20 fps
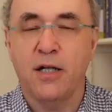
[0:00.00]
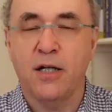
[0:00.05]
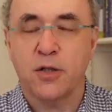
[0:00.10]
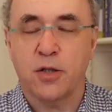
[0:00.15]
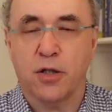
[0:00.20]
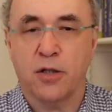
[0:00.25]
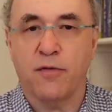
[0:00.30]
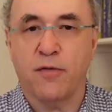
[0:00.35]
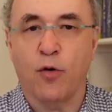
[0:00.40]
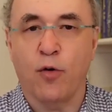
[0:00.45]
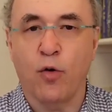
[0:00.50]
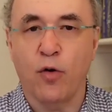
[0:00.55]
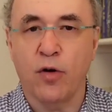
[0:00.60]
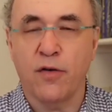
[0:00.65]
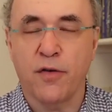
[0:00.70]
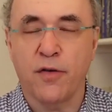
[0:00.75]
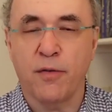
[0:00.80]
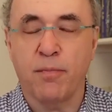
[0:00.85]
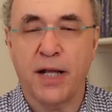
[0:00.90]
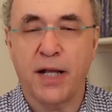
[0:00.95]
sort of all
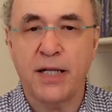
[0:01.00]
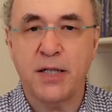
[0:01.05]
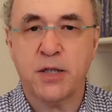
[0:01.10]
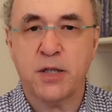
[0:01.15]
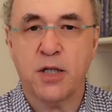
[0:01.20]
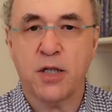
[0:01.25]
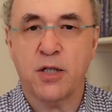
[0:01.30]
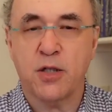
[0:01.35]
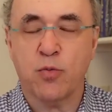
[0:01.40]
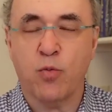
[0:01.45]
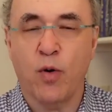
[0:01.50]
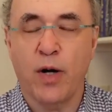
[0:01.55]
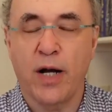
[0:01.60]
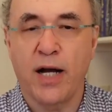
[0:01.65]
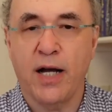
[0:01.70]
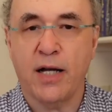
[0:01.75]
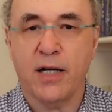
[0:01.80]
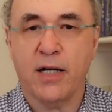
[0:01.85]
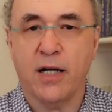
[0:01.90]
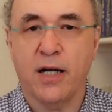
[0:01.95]
of the places
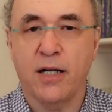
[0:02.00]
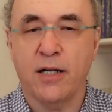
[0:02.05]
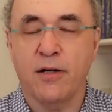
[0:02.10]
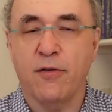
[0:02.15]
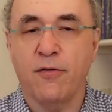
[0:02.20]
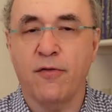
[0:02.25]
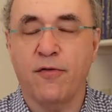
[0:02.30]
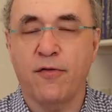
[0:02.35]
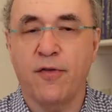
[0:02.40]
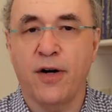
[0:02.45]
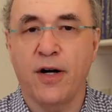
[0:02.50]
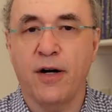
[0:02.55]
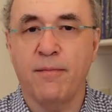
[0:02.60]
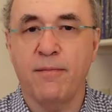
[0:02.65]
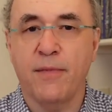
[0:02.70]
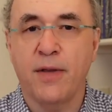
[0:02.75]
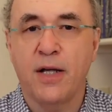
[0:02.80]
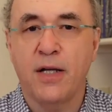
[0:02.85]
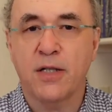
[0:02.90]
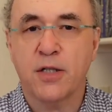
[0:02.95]
where kind of
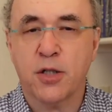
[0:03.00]
um,